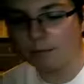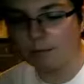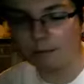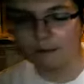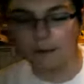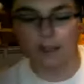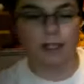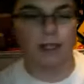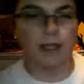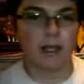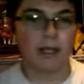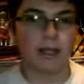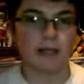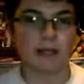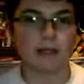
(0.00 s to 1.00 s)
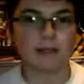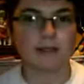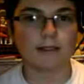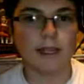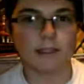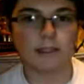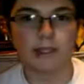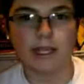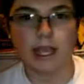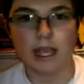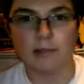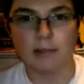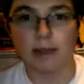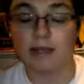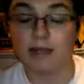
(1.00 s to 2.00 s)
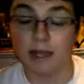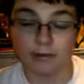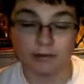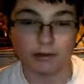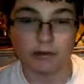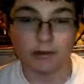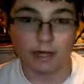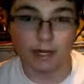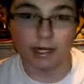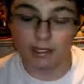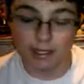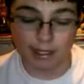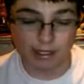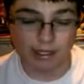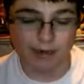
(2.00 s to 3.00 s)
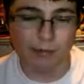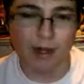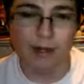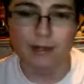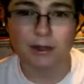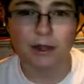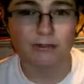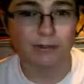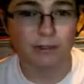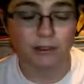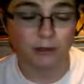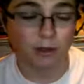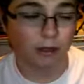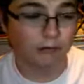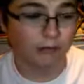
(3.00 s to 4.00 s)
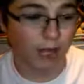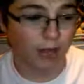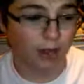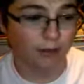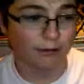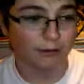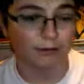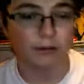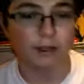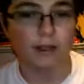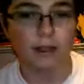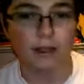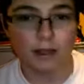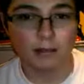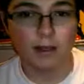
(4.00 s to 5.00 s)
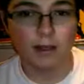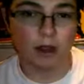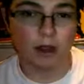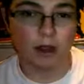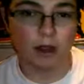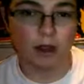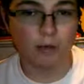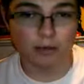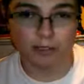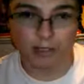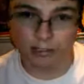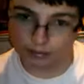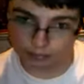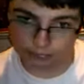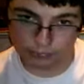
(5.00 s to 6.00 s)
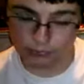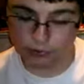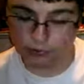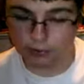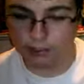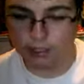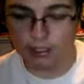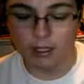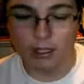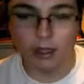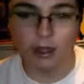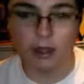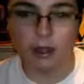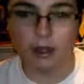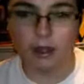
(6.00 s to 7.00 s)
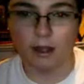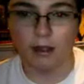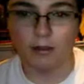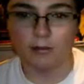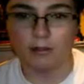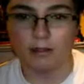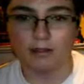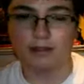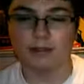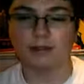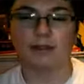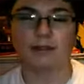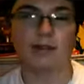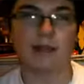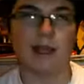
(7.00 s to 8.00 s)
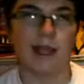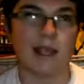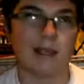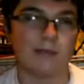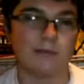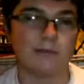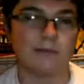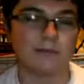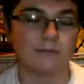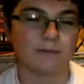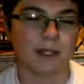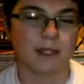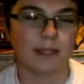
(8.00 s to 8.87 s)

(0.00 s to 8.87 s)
game, and this is actually a game I never thought I'd get. And when I saw it for twelve dollars... my jaw almost hit the floor. Um, this is a game,